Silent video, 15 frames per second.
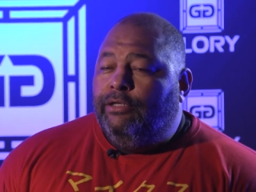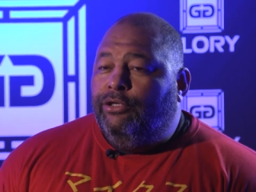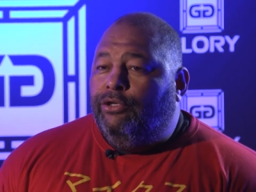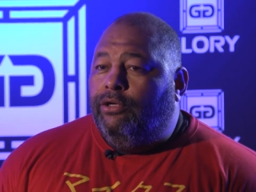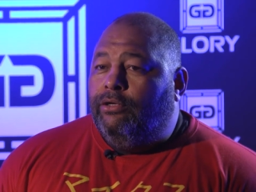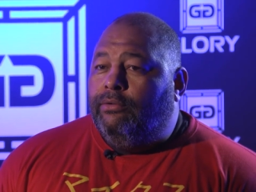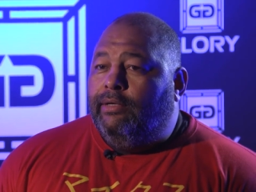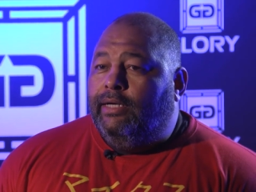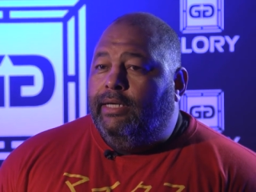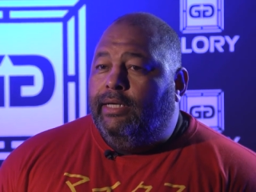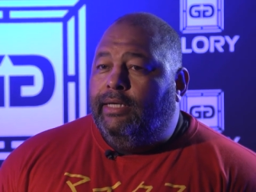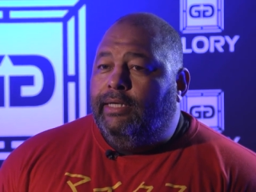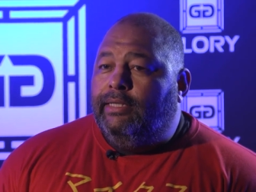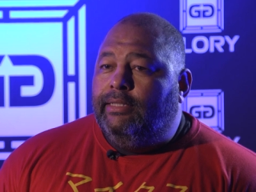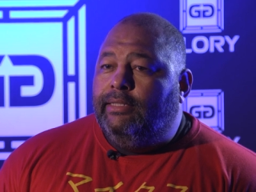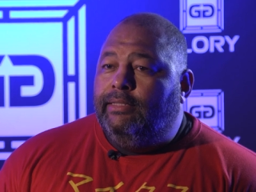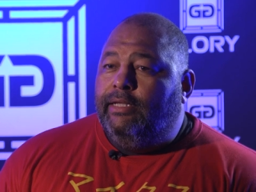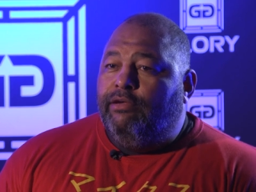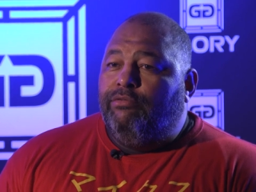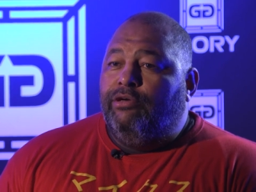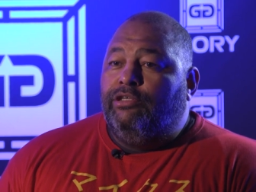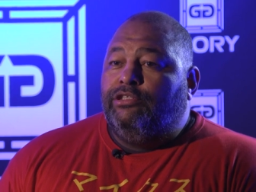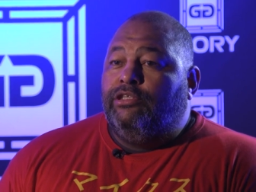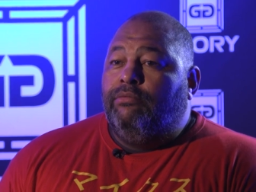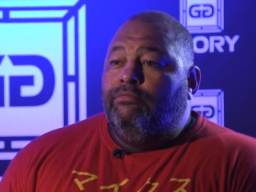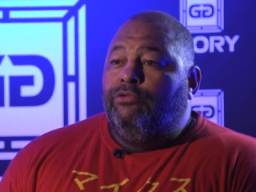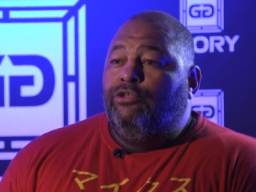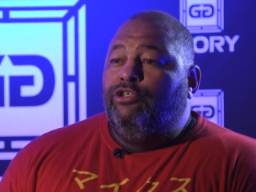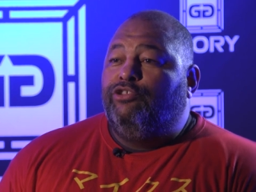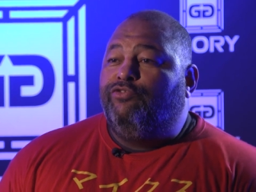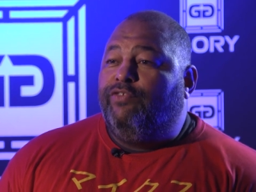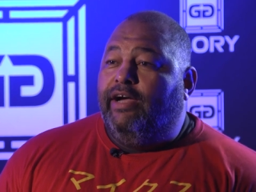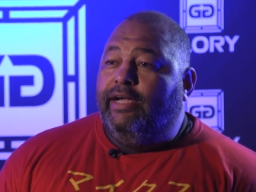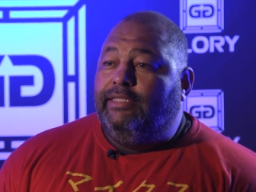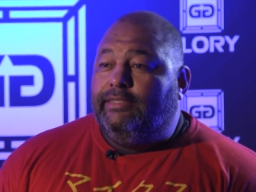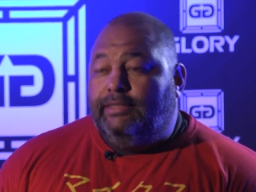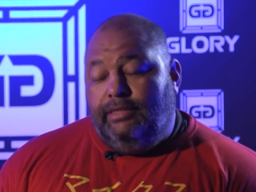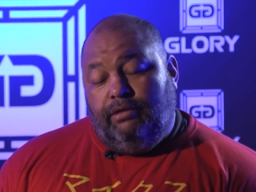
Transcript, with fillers: you know, and there were some good fights,